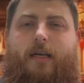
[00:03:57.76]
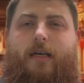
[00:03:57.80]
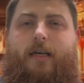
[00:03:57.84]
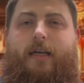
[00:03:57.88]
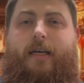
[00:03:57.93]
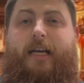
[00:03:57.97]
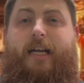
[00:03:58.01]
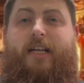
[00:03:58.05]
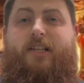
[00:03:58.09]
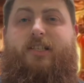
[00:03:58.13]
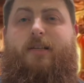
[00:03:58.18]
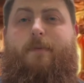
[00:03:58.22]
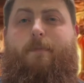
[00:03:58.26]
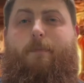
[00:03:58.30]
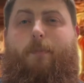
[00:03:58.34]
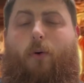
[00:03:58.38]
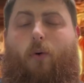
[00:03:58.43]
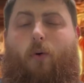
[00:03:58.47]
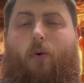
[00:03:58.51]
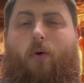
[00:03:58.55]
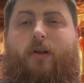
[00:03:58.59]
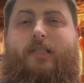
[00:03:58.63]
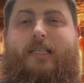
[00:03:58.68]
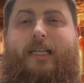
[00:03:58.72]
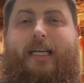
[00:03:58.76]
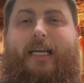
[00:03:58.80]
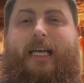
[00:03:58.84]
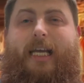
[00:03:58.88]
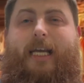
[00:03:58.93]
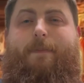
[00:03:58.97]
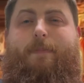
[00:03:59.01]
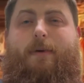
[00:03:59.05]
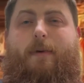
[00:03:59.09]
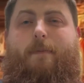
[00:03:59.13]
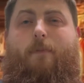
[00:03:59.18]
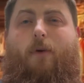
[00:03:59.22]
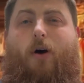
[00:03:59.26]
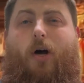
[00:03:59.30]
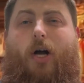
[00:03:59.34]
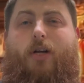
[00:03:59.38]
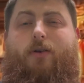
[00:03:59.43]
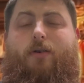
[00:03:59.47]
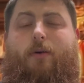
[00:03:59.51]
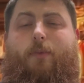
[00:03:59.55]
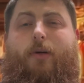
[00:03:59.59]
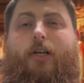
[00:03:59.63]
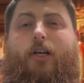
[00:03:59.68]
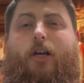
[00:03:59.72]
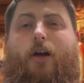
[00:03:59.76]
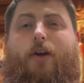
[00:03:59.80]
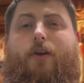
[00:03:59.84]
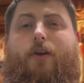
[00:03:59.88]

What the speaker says: It's important to keep in mind when we go